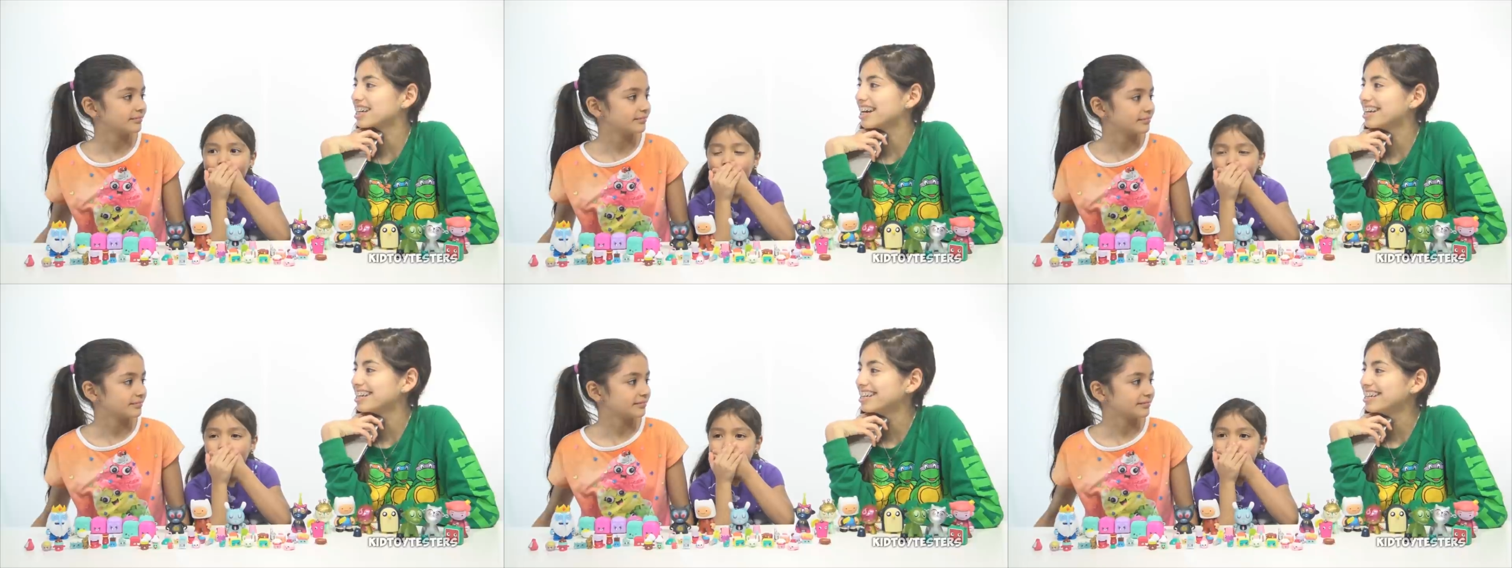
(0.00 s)

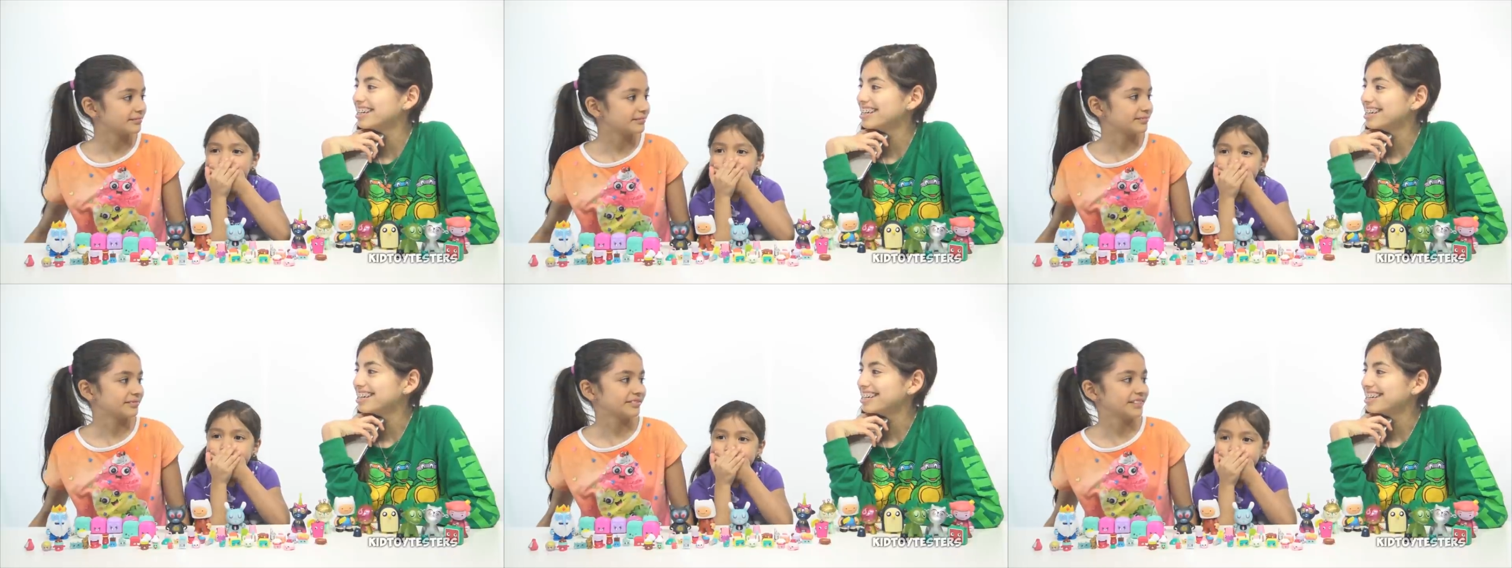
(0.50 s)
Speaker 1: again.
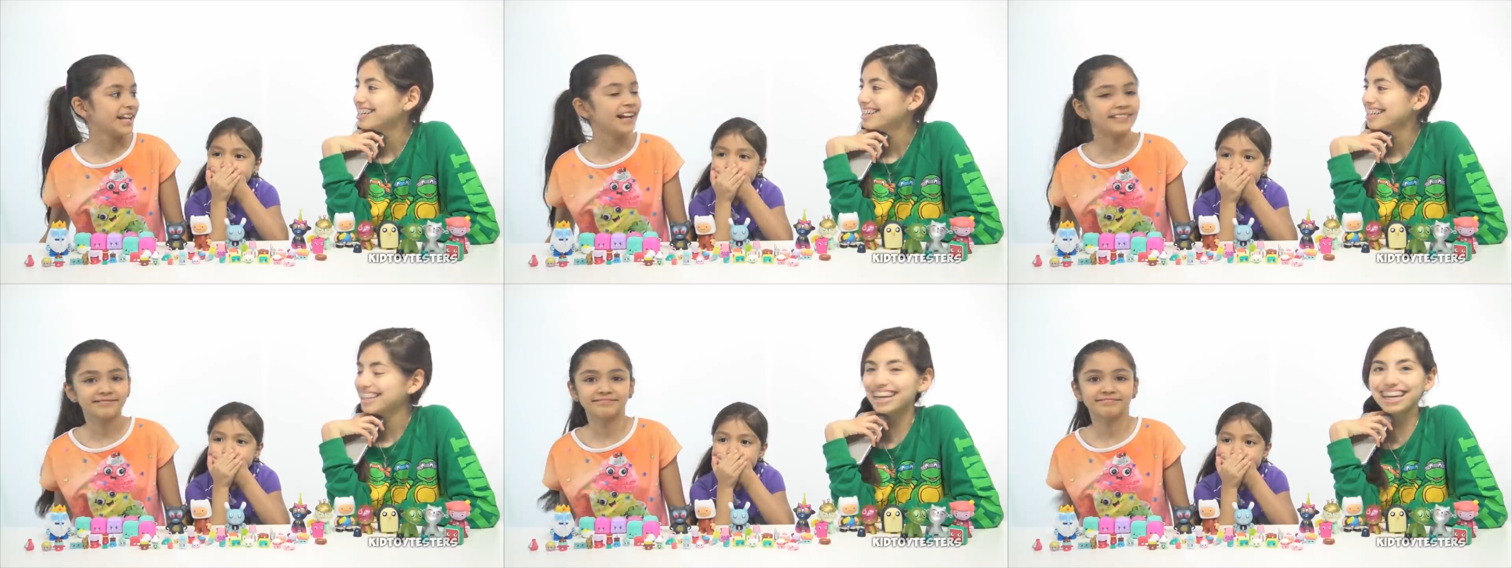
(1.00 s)

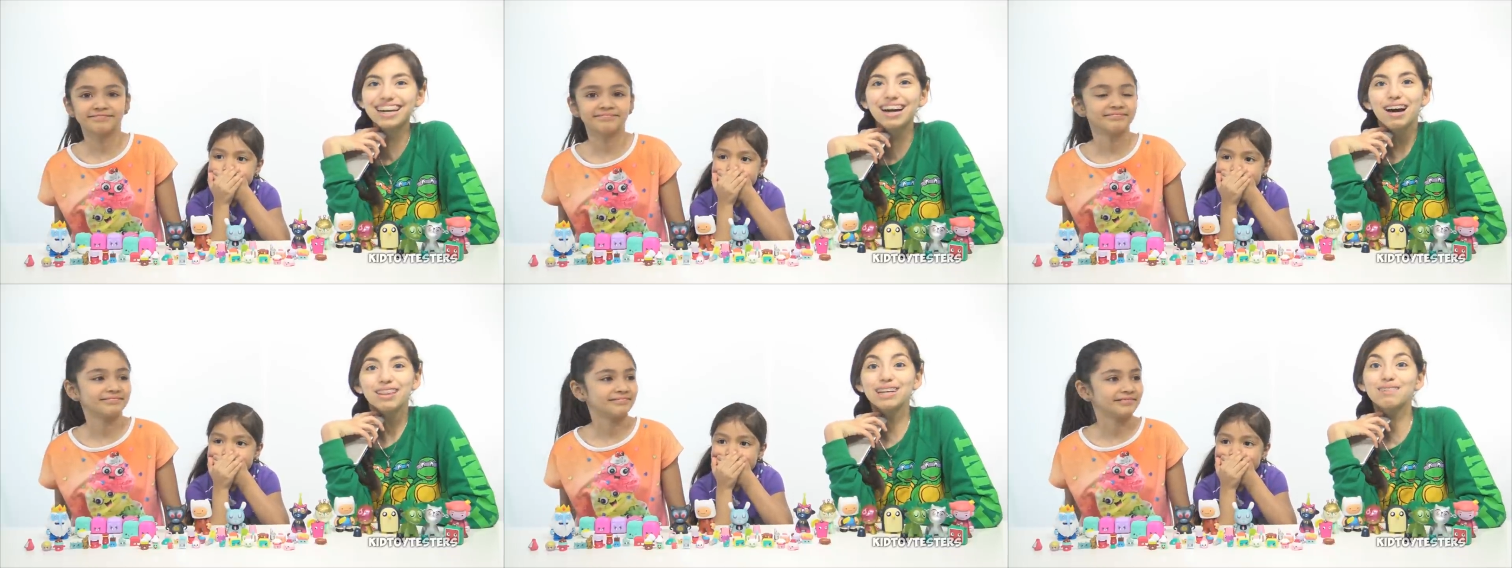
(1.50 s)
Yeah. Like,
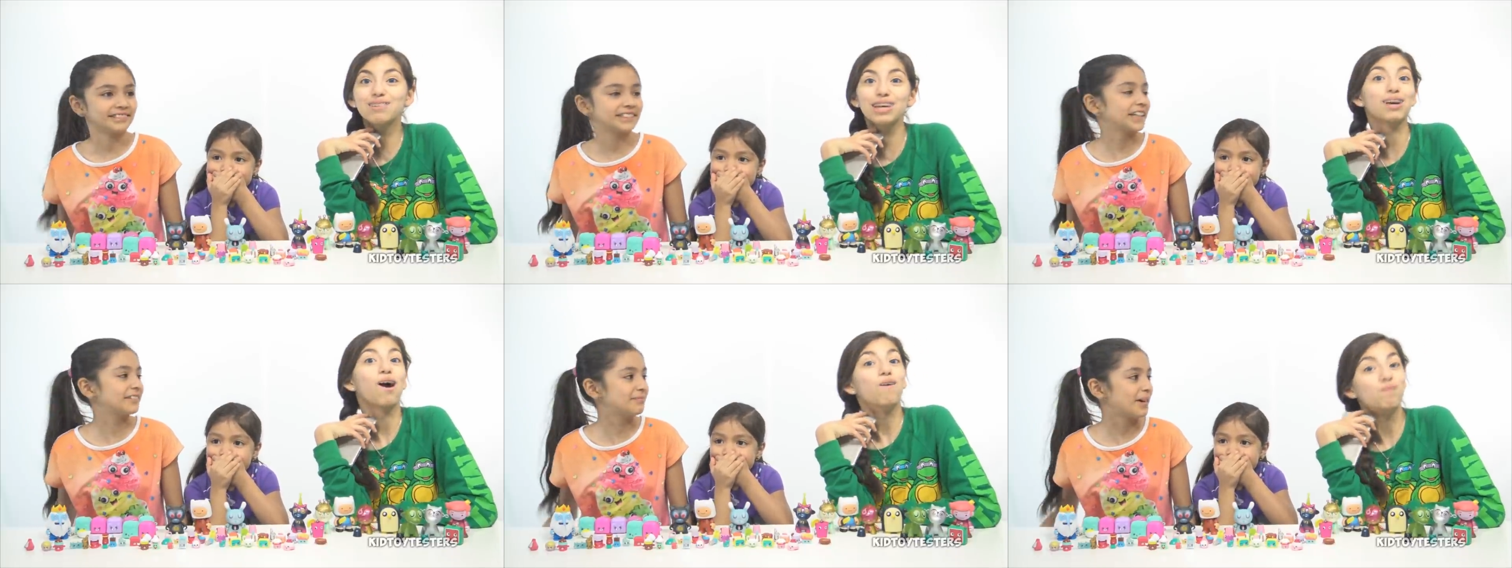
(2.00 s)
they'd be
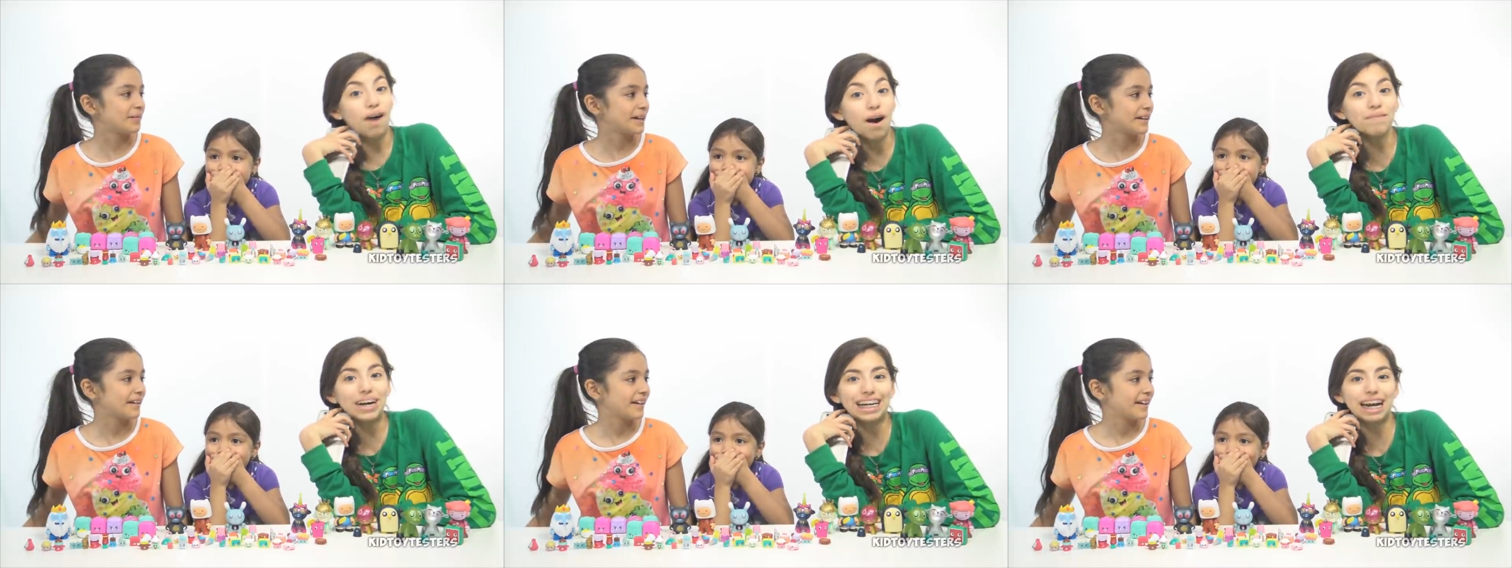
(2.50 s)
Instead like, Marmite.
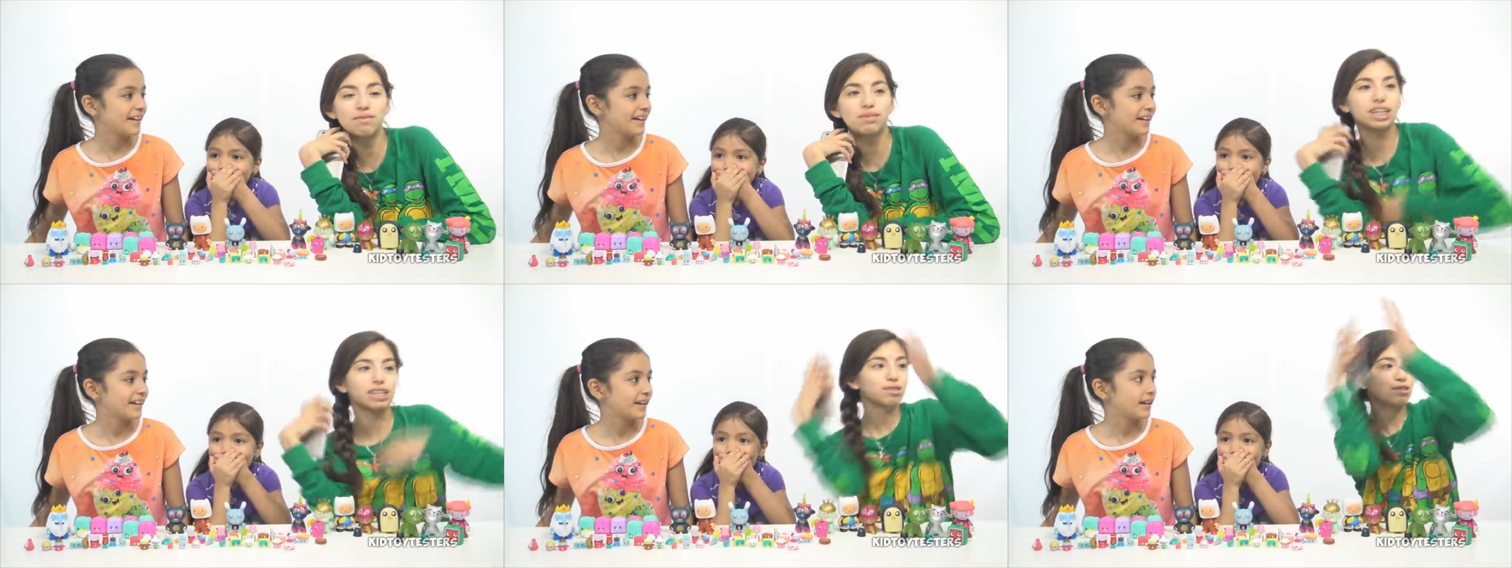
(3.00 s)
Marmite. I'd
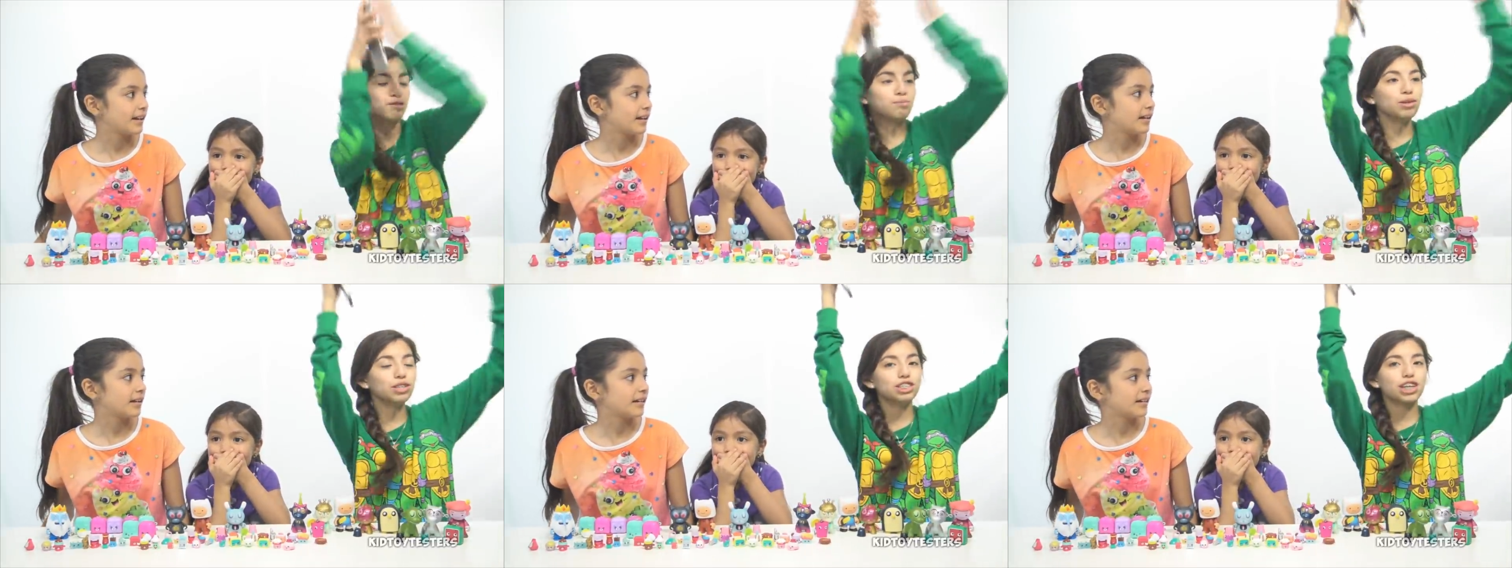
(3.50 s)
be like,
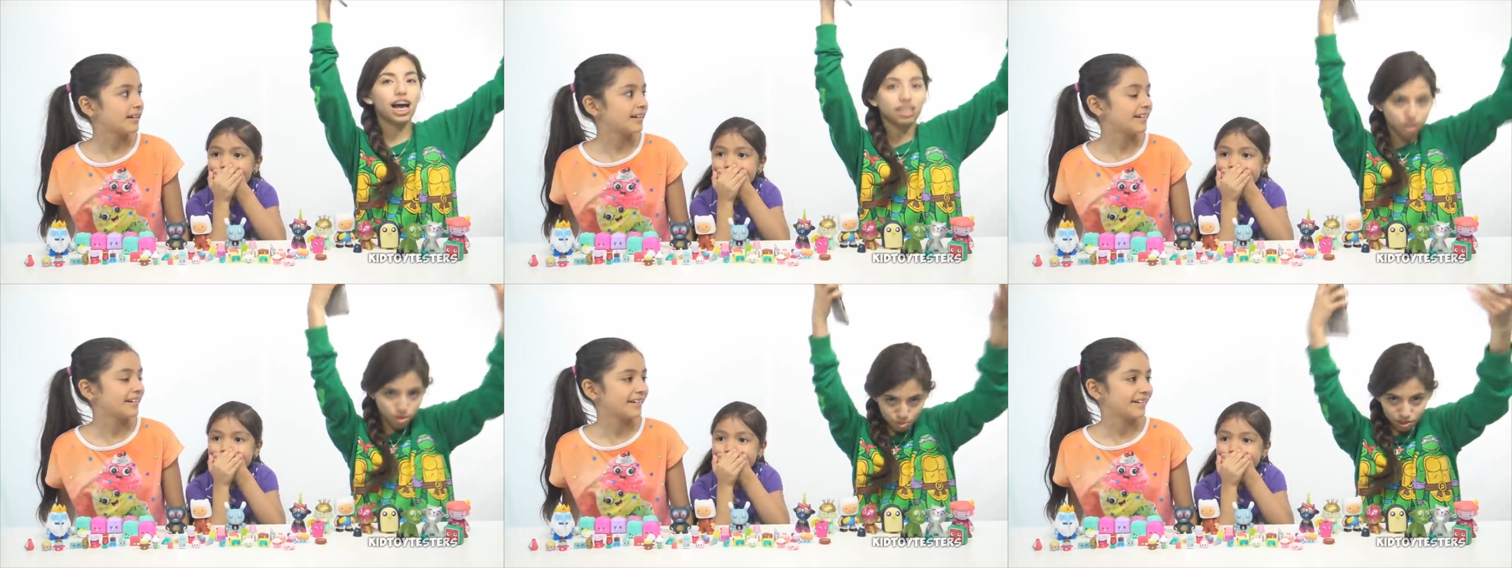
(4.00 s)
smoothie
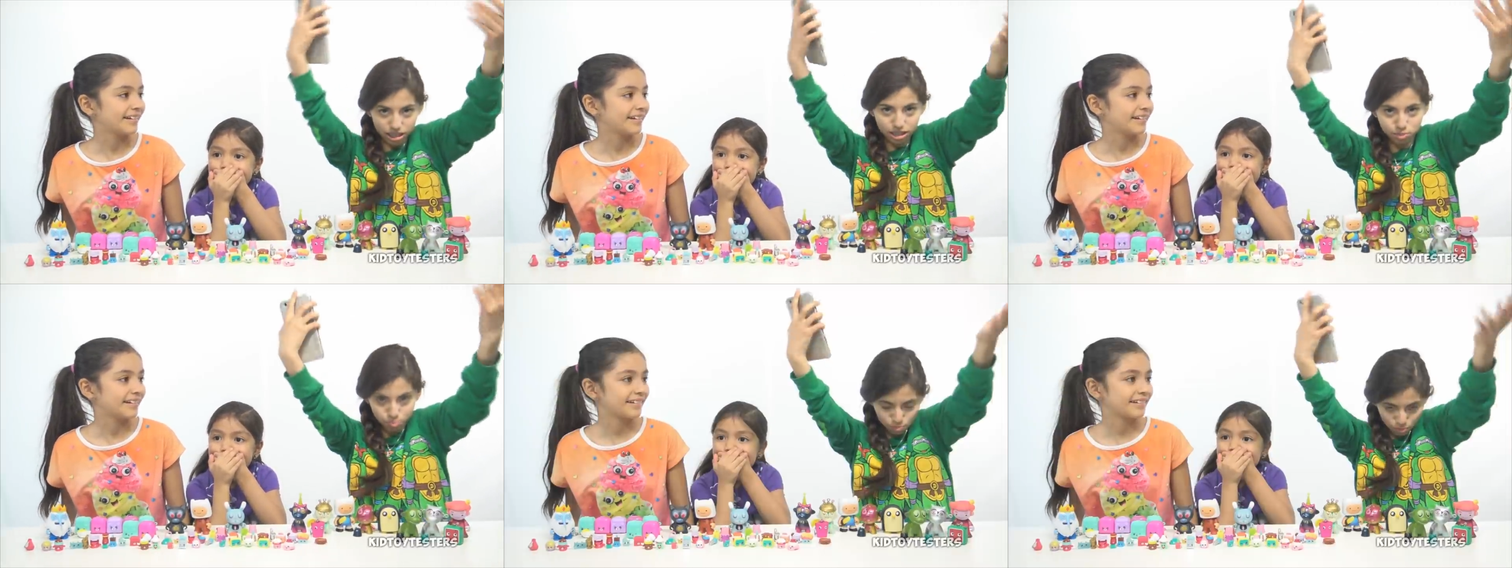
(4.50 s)
challenge,
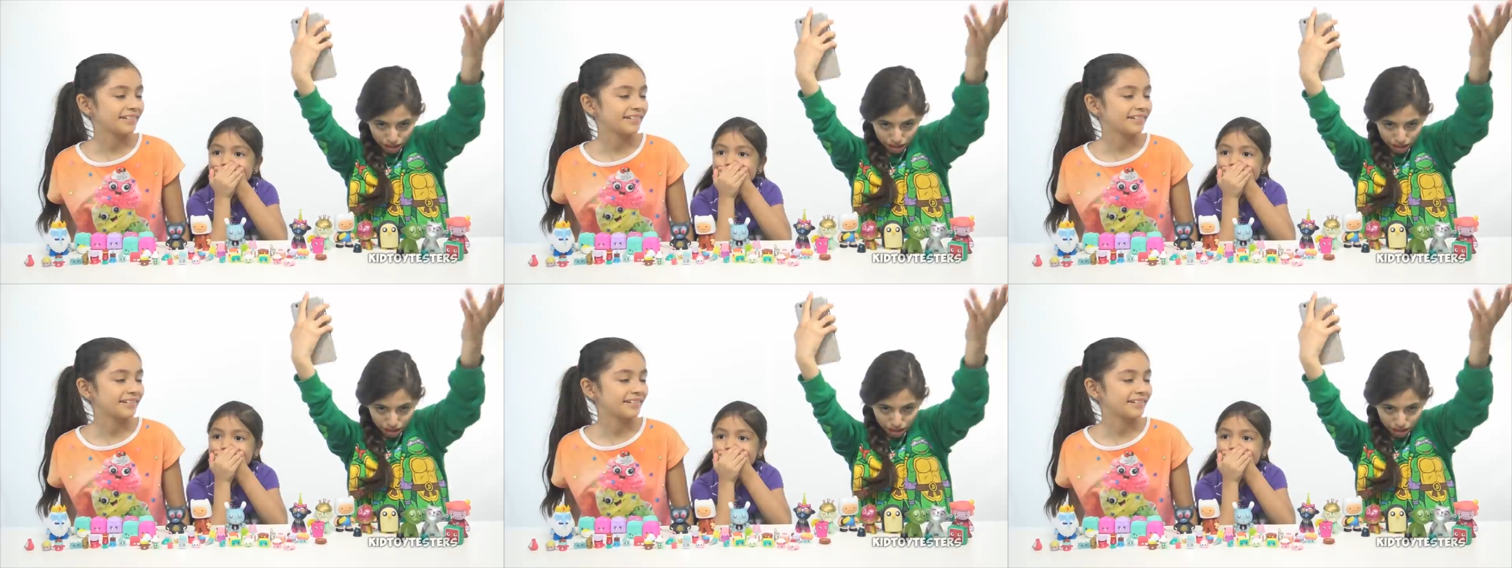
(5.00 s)
please.